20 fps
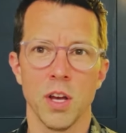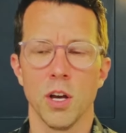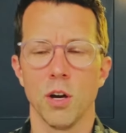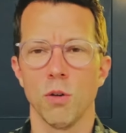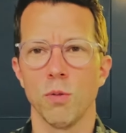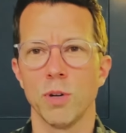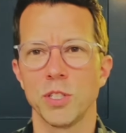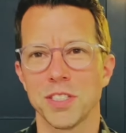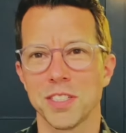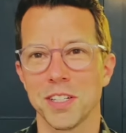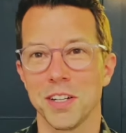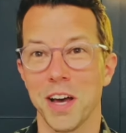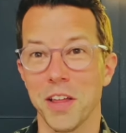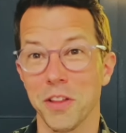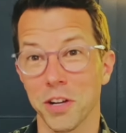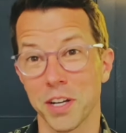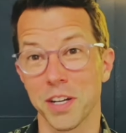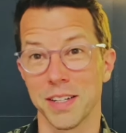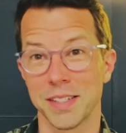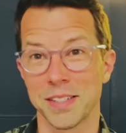which is
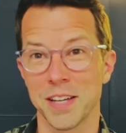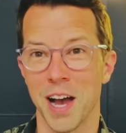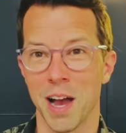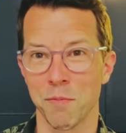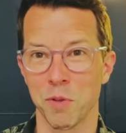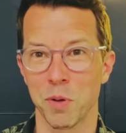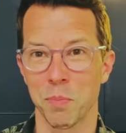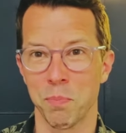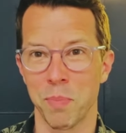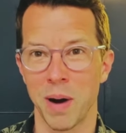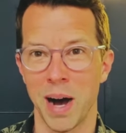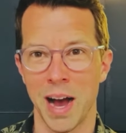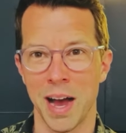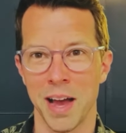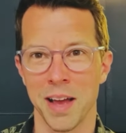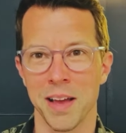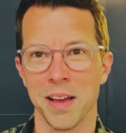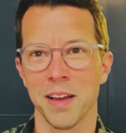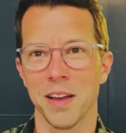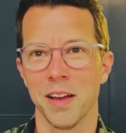another good time to
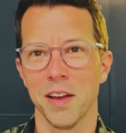buy.